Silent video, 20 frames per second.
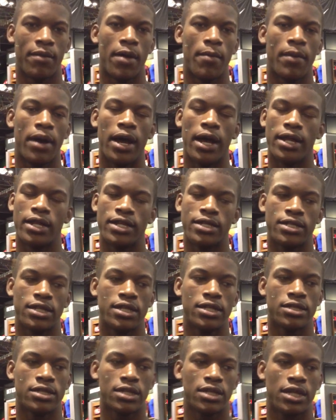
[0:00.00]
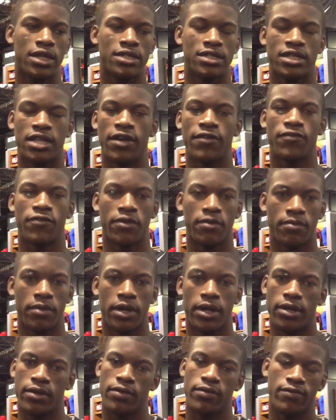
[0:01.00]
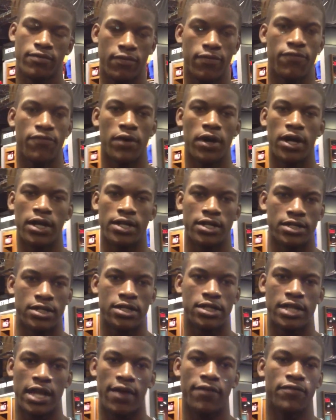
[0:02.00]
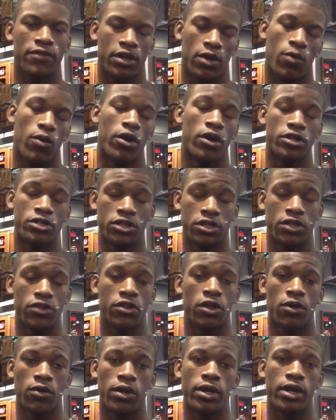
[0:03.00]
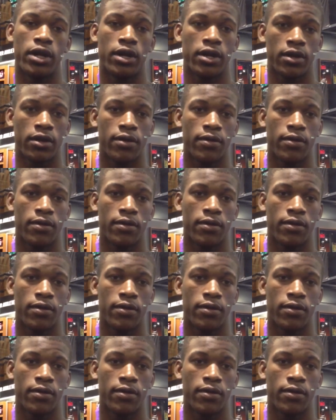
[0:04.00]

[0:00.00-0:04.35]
my mind. It's different, but fun is definitely what you get done in there.